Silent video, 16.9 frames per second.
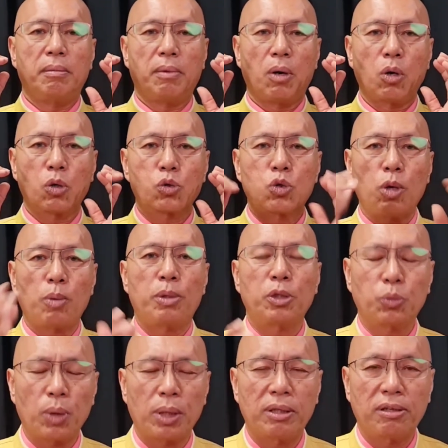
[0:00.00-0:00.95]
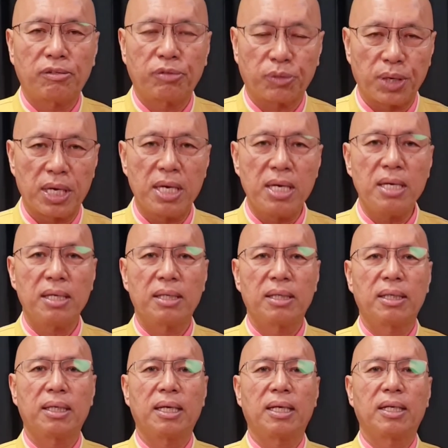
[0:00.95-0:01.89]
October 23,
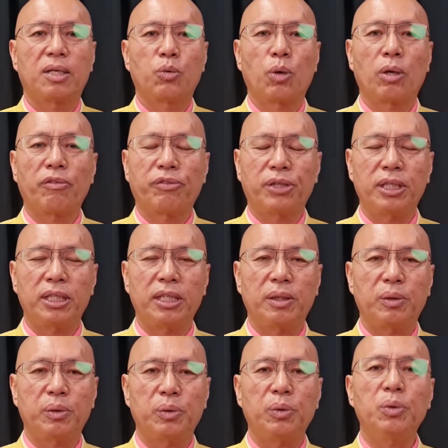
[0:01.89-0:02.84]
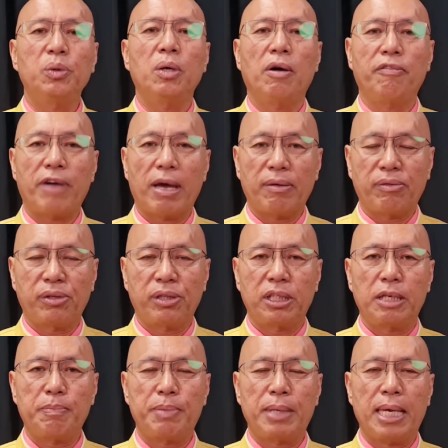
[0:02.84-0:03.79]
12:30 to
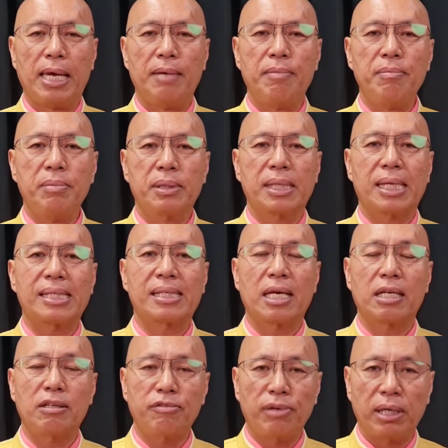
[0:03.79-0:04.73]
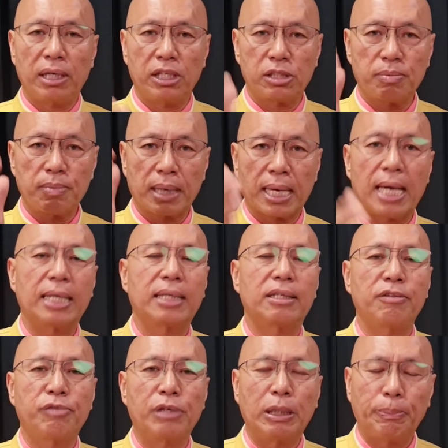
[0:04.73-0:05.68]
5:30 p.m. Salcedo Village,
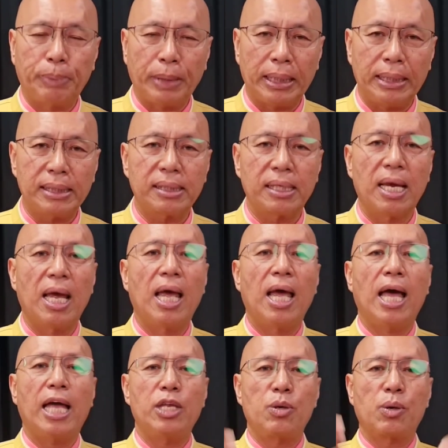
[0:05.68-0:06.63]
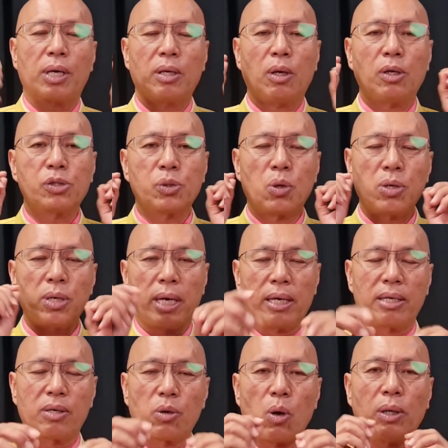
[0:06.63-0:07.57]
Makati, Philippines, and you can also
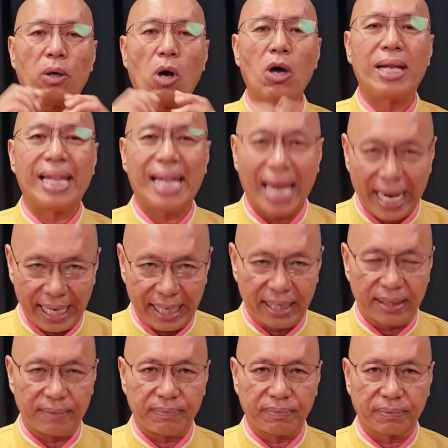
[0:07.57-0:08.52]
enroll online.